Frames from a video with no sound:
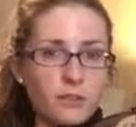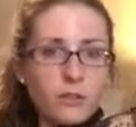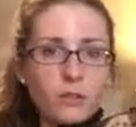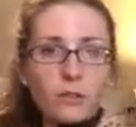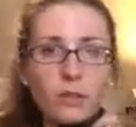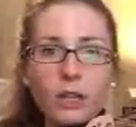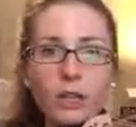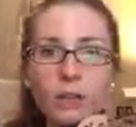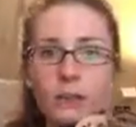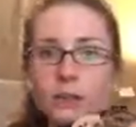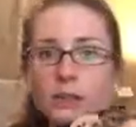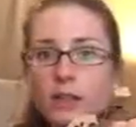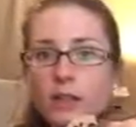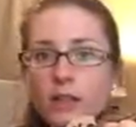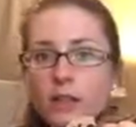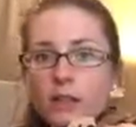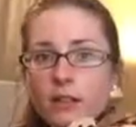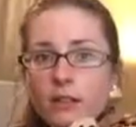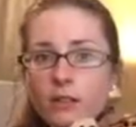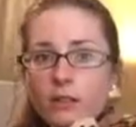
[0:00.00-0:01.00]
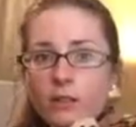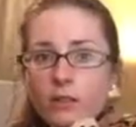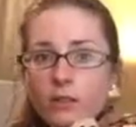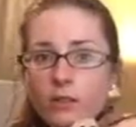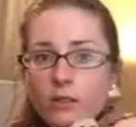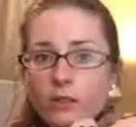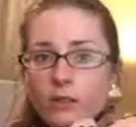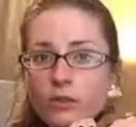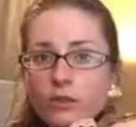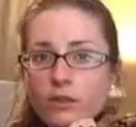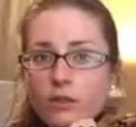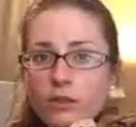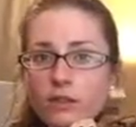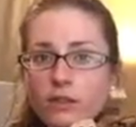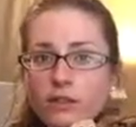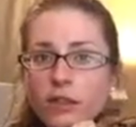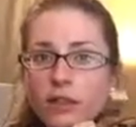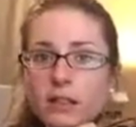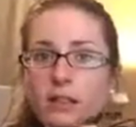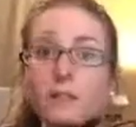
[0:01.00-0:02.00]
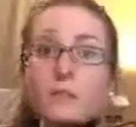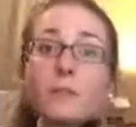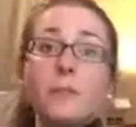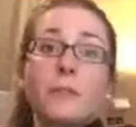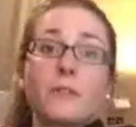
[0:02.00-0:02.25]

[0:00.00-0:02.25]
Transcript: the way I'm standing so you can see exactly what